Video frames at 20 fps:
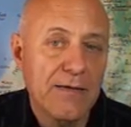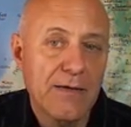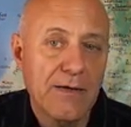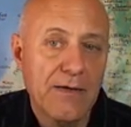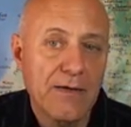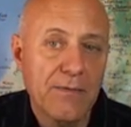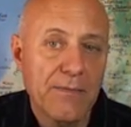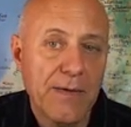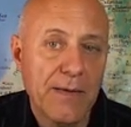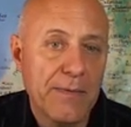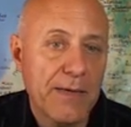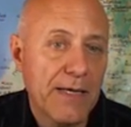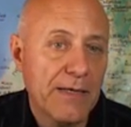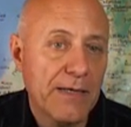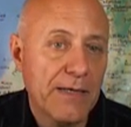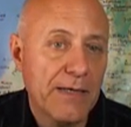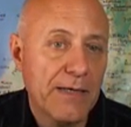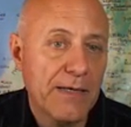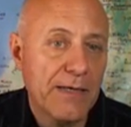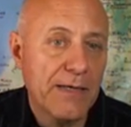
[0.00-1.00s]
oh, maybe I
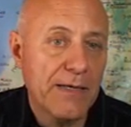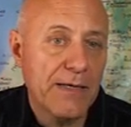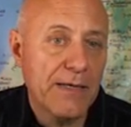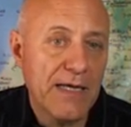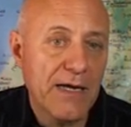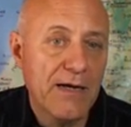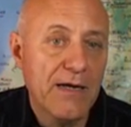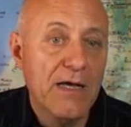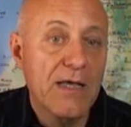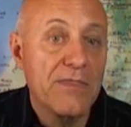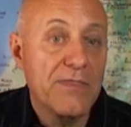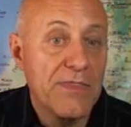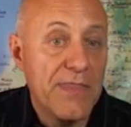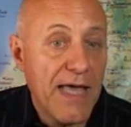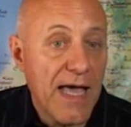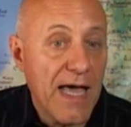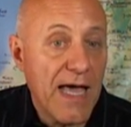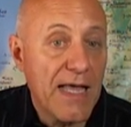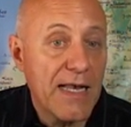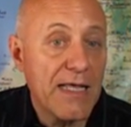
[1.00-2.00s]
don't have anything there.
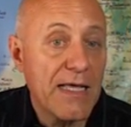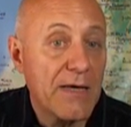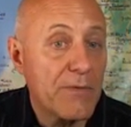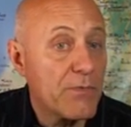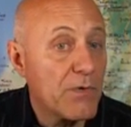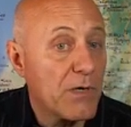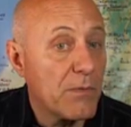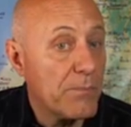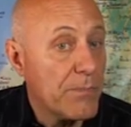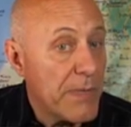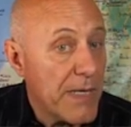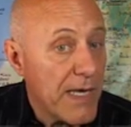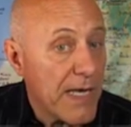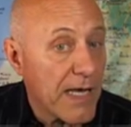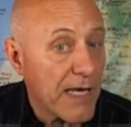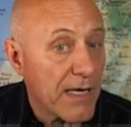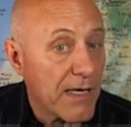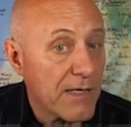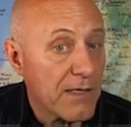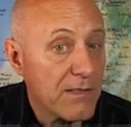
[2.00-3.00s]
Then it will
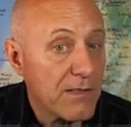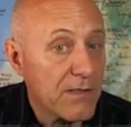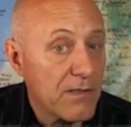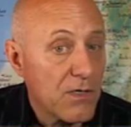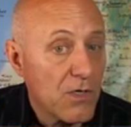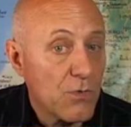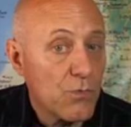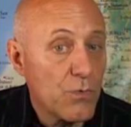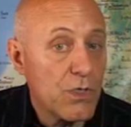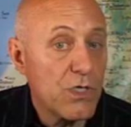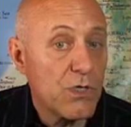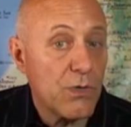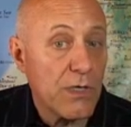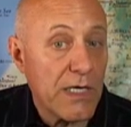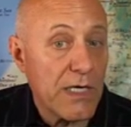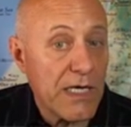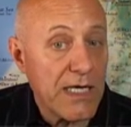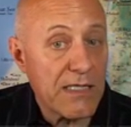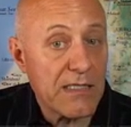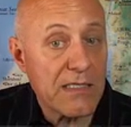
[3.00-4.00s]
be, when you
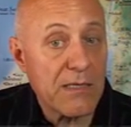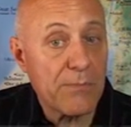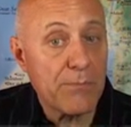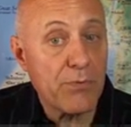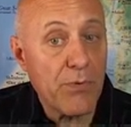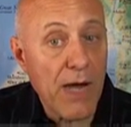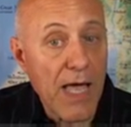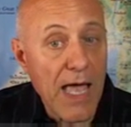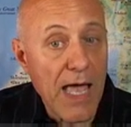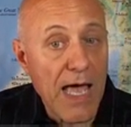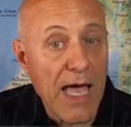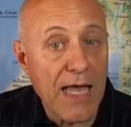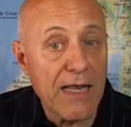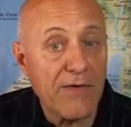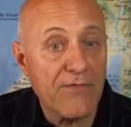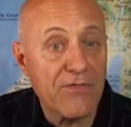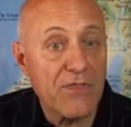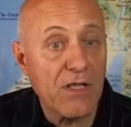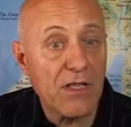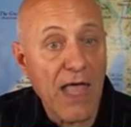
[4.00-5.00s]
eat the bread
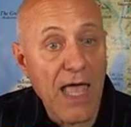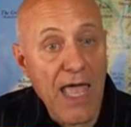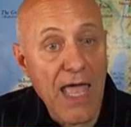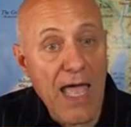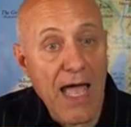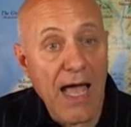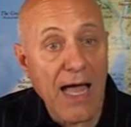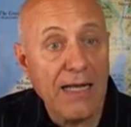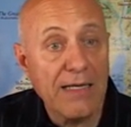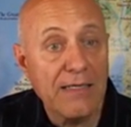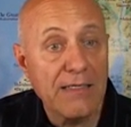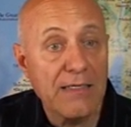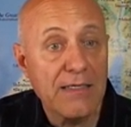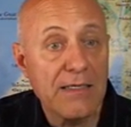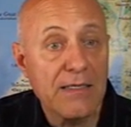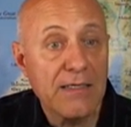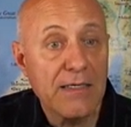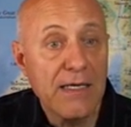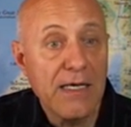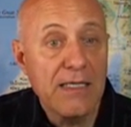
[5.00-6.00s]
of the land,
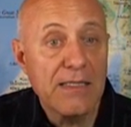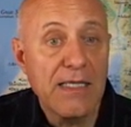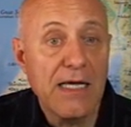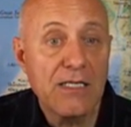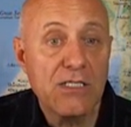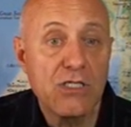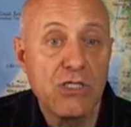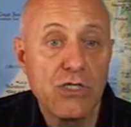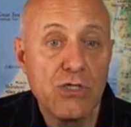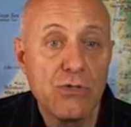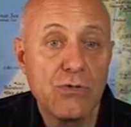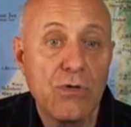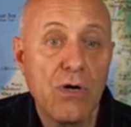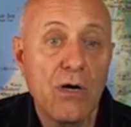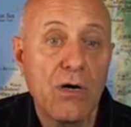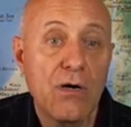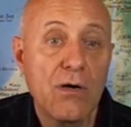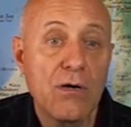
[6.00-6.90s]
that you